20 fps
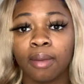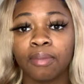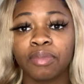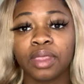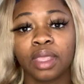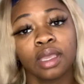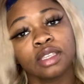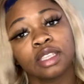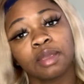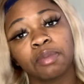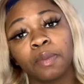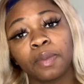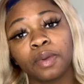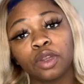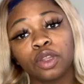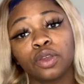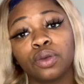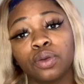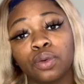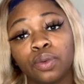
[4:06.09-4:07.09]
Things that people
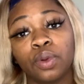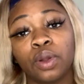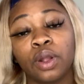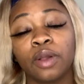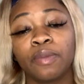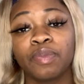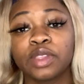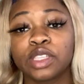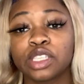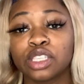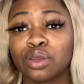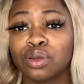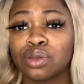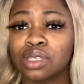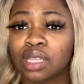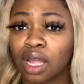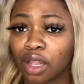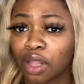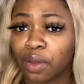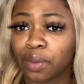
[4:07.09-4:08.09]
do to
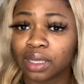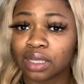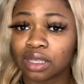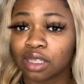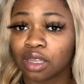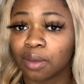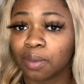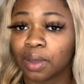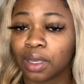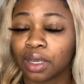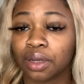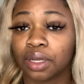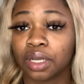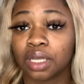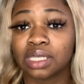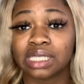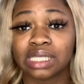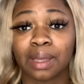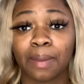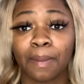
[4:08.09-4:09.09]
tolerate their
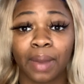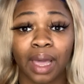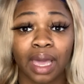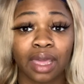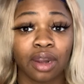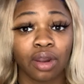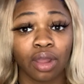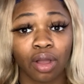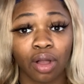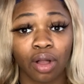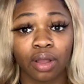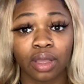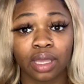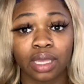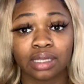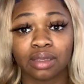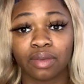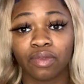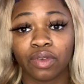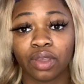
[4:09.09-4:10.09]
periods. Mitadol
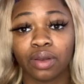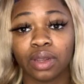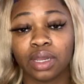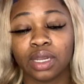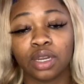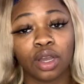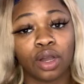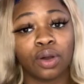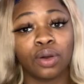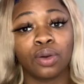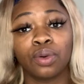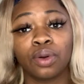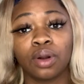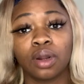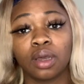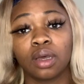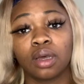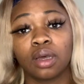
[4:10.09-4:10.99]
is a very known